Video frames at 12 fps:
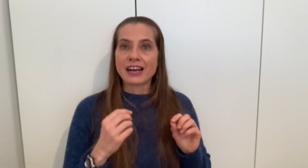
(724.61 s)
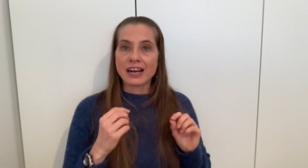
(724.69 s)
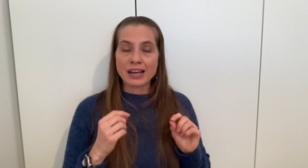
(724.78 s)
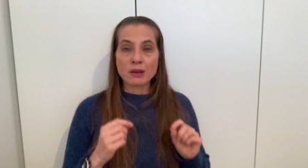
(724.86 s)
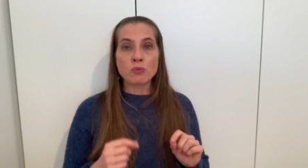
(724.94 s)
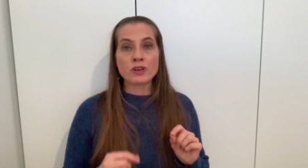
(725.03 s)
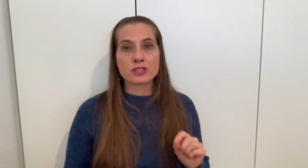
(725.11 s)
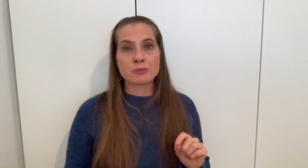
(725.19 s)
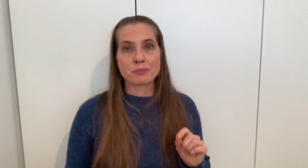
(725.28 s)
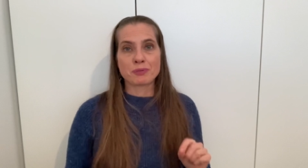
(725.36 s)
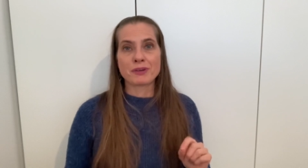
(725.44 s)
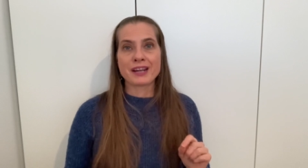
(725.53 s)
I want to
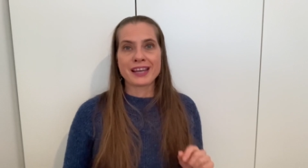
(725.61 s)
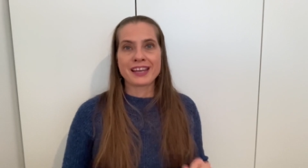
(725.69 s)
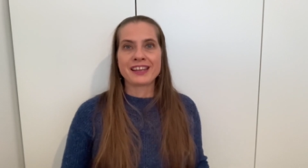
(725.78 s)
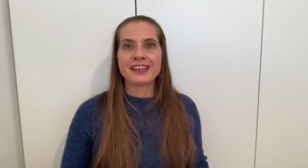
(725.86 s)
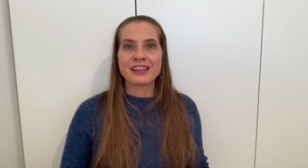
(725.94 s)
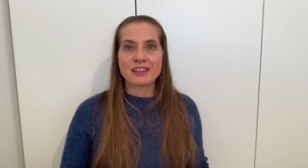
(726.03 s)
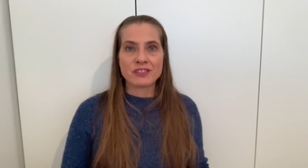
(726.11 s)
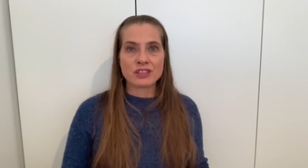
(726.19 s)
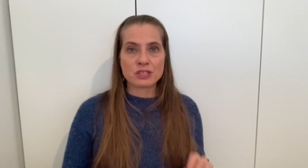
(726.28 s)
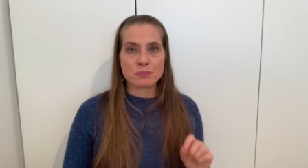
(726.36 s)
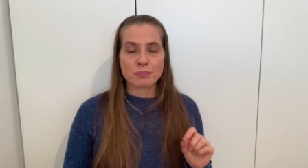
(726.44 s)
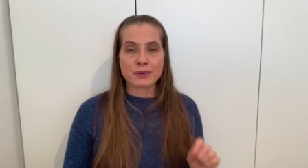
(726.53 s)
pray
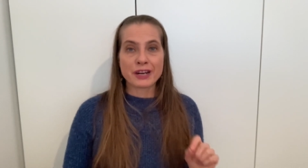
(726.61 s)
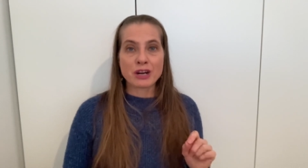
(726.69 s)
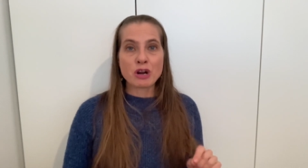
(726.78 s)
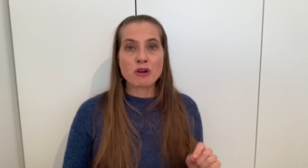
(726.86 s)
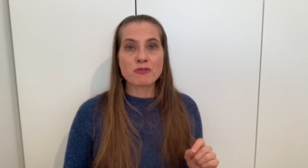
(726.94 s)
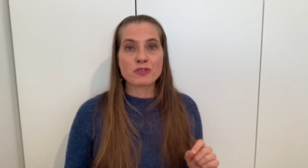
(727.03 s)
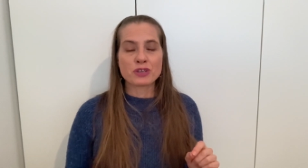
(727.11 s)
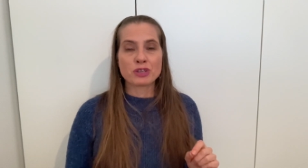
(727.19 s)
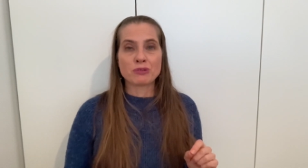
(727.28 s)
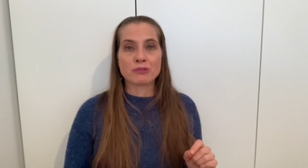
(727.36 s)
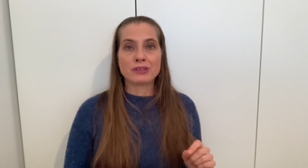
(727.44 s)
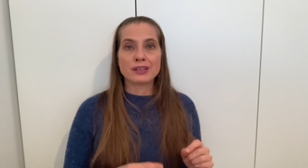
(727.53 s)
this prayer over
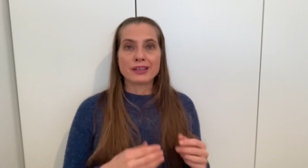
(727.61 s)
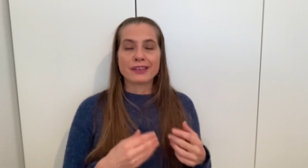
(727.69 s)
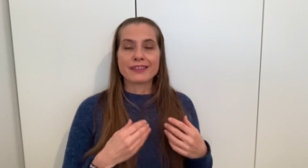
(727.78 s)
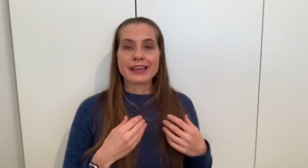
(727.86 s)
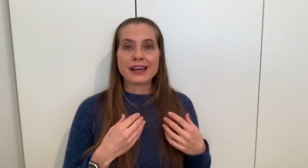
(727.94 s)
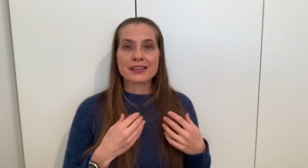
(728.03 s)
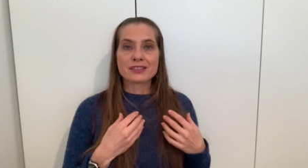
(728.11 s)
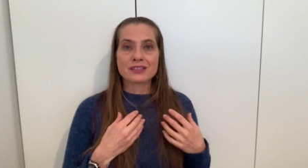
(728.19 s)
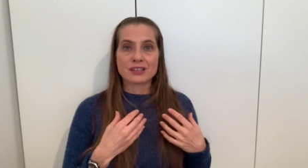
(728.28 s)
you that